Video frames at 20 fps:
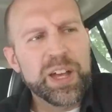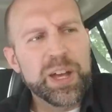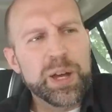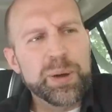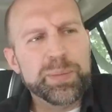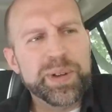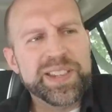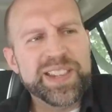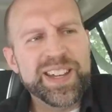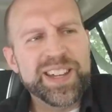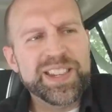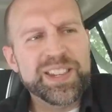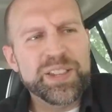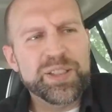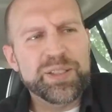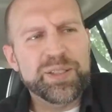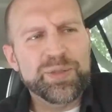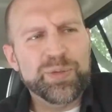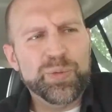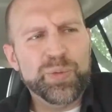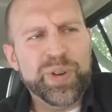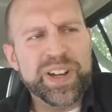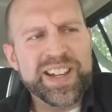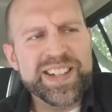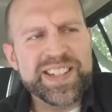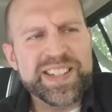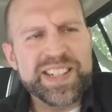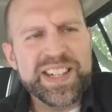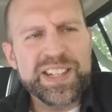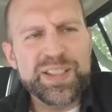But then when I
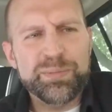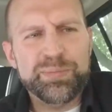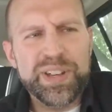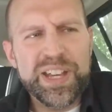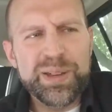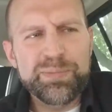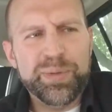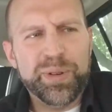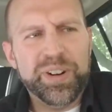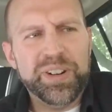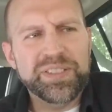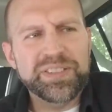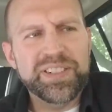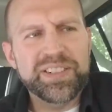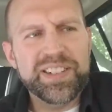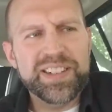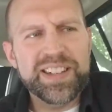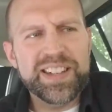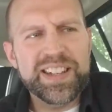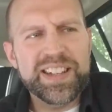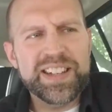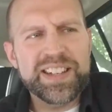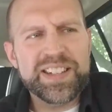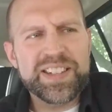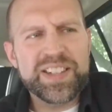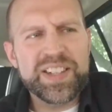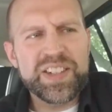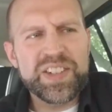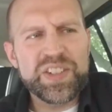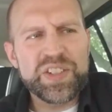see the people,
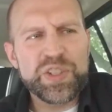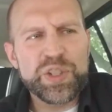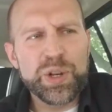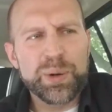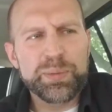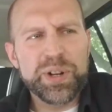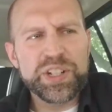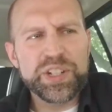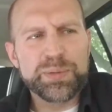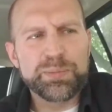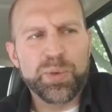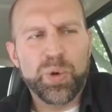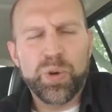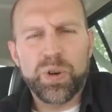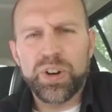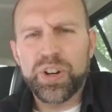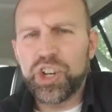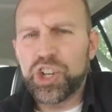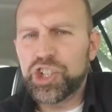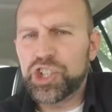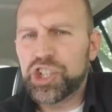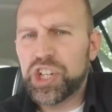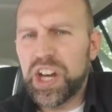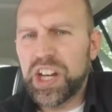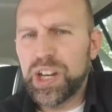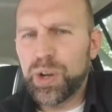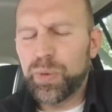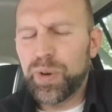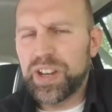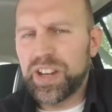it's just so much more
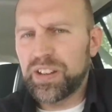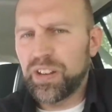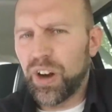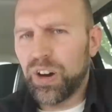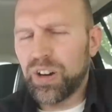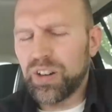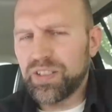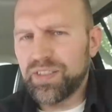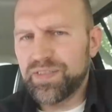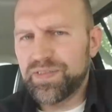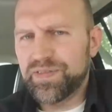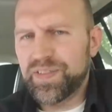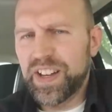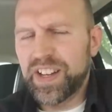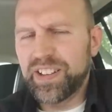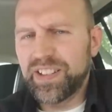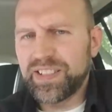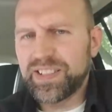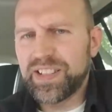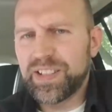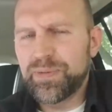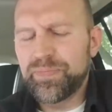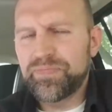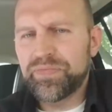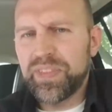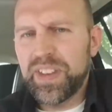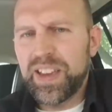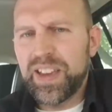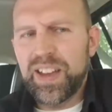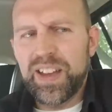genuine and heartfelt.
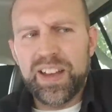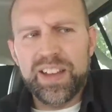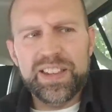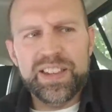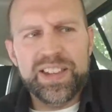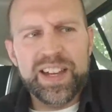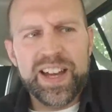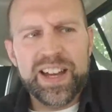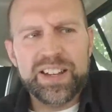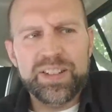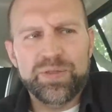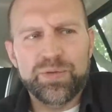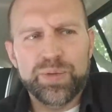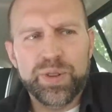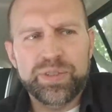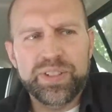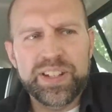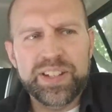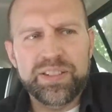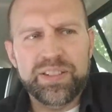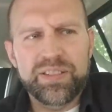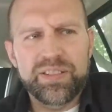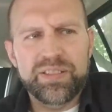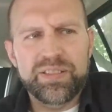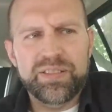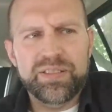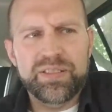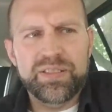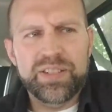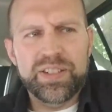That really,
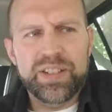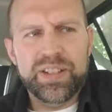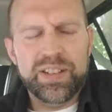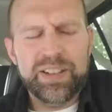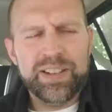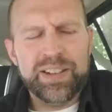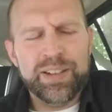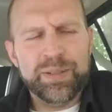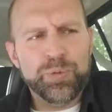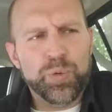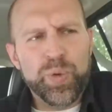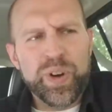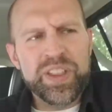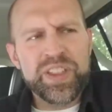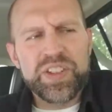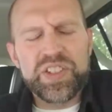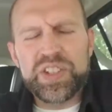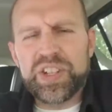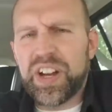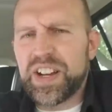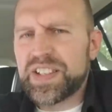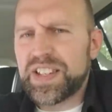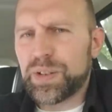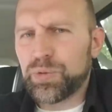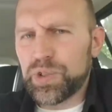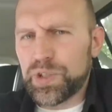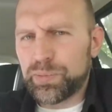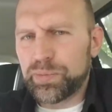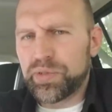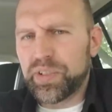eh, eh, one of the songs that
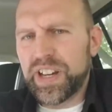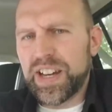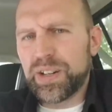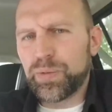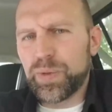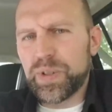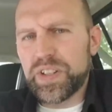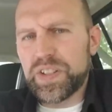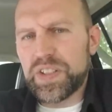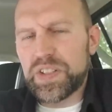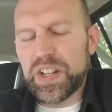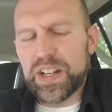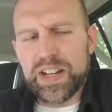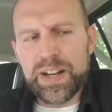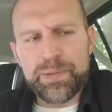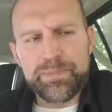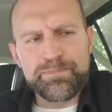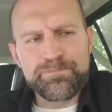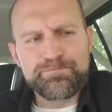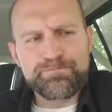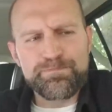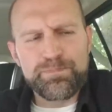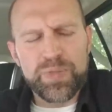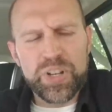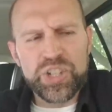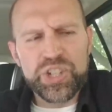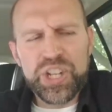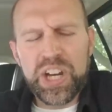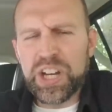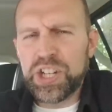was played was um,
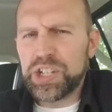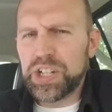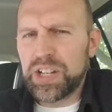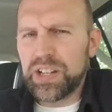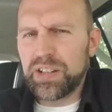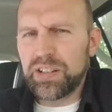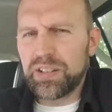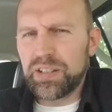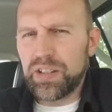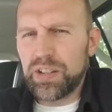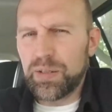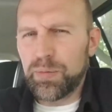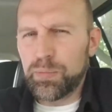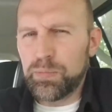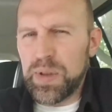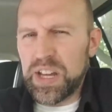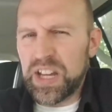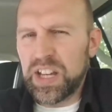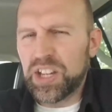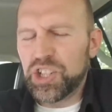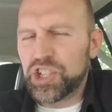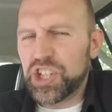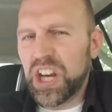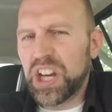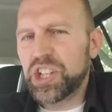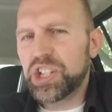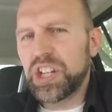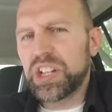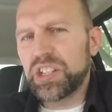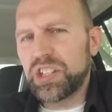Changing Me,
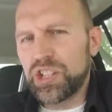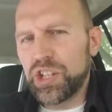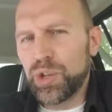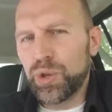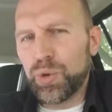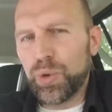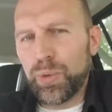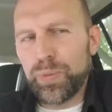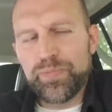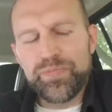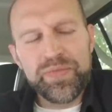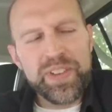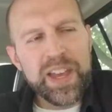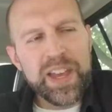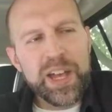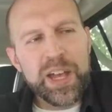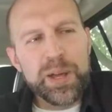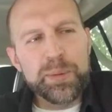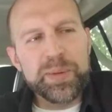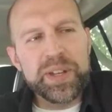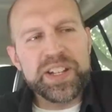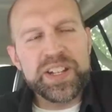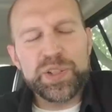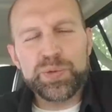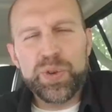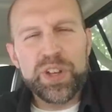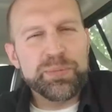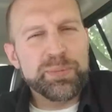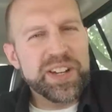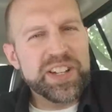Changing You. Because
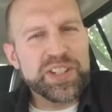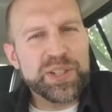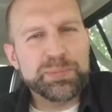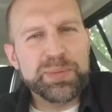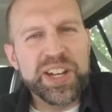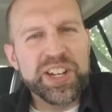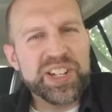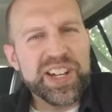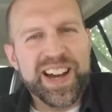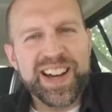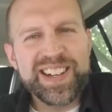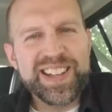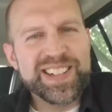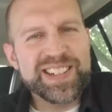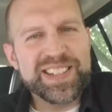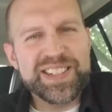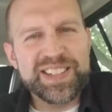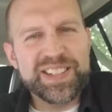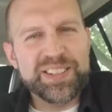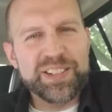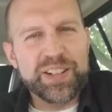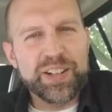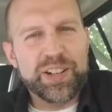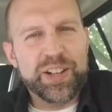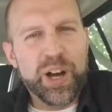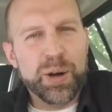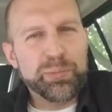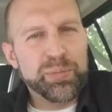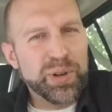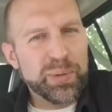with my speech, I didn't
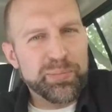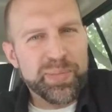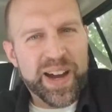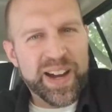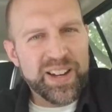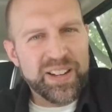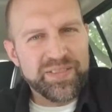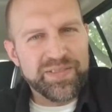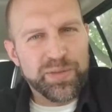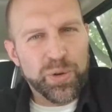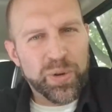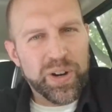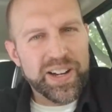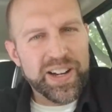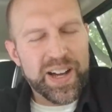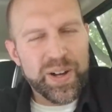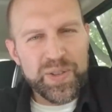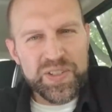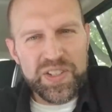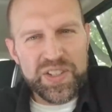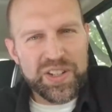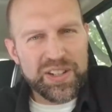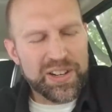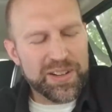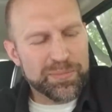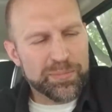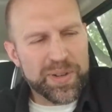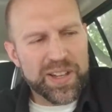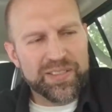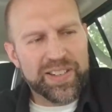come prepared for it. I was just going
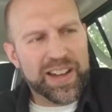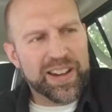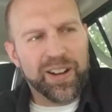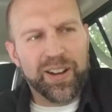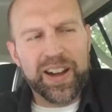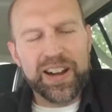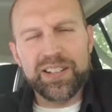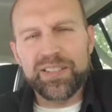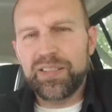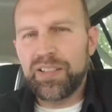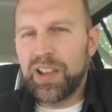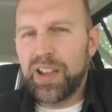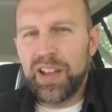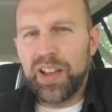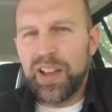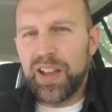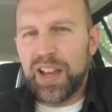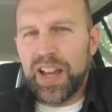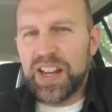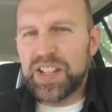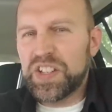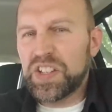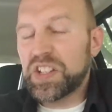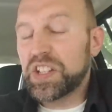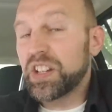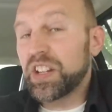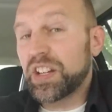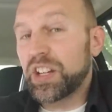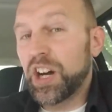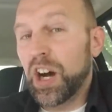to be like, all right, it's just
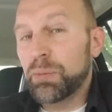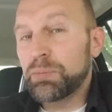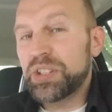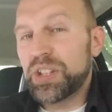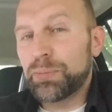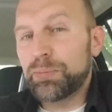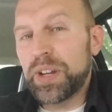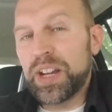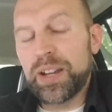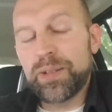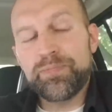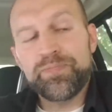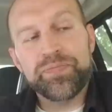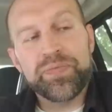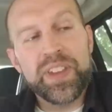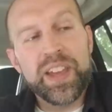going to come to me.